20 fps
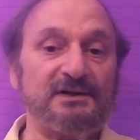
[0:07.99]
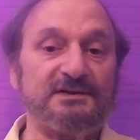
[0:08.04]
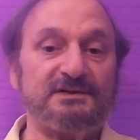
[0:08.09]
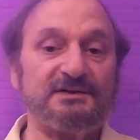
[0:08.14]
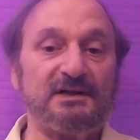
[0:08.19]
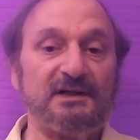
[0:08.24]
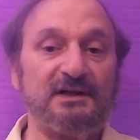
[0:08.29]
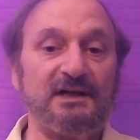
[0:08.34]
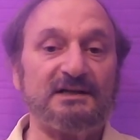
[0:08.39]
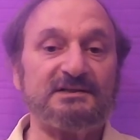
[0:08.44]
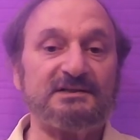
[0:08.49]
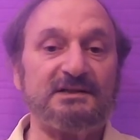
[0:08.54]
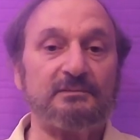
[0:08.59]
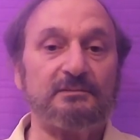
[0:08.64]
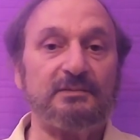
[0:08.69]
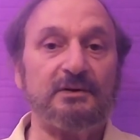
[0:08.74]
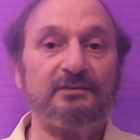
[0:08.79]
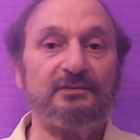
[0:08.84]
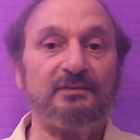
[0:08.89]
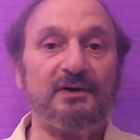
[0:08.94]
This is class
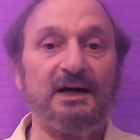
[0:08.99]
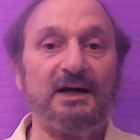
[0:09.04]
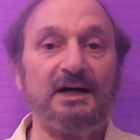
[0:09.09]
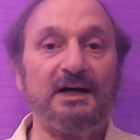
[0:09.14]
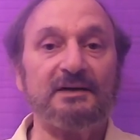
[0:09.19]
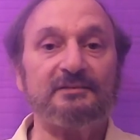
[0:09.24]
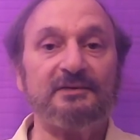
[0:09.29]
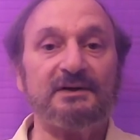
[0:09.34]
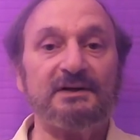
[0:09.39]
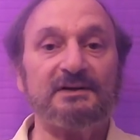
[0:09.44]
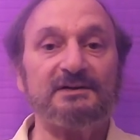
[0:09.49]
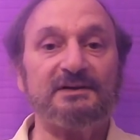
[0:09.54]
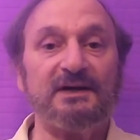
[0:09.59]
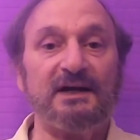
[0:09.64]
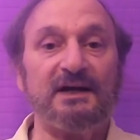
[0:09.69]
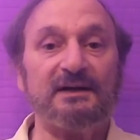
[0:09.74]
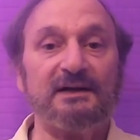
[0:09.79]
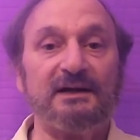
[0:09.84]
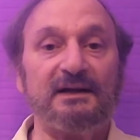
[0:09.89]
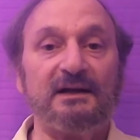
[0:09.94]
number 5
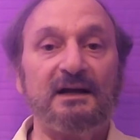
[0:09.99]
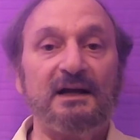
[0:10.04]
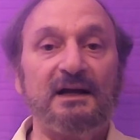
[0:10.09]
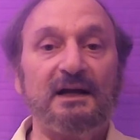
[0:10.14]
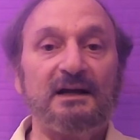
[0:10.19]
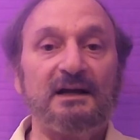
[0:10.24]
containing